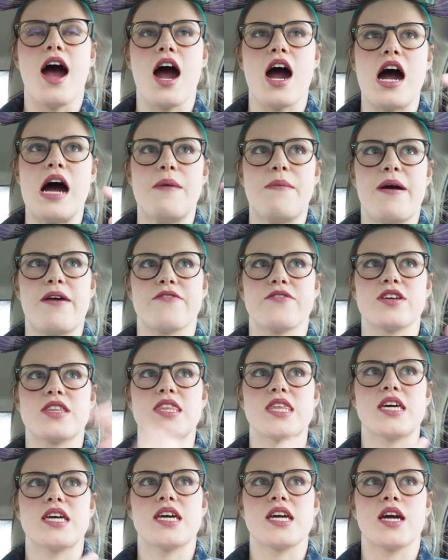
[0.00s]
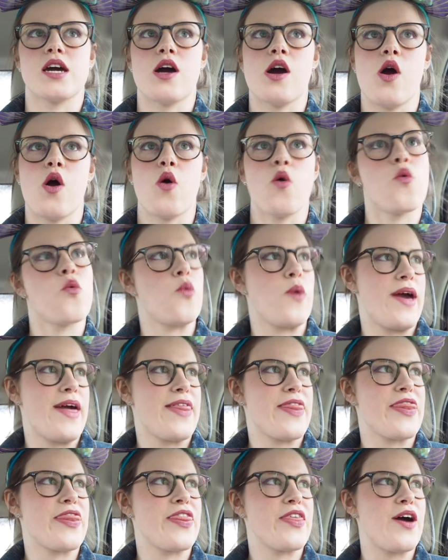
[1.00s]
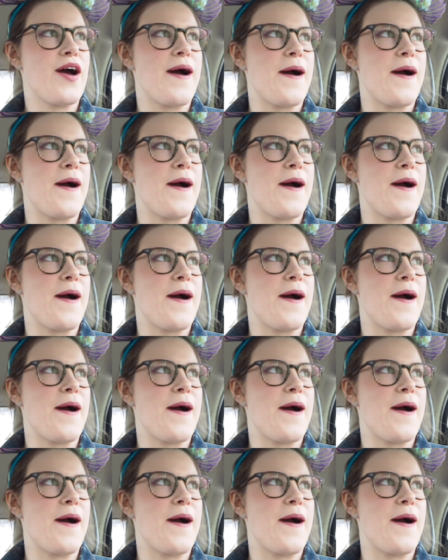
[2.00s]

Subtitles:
everything with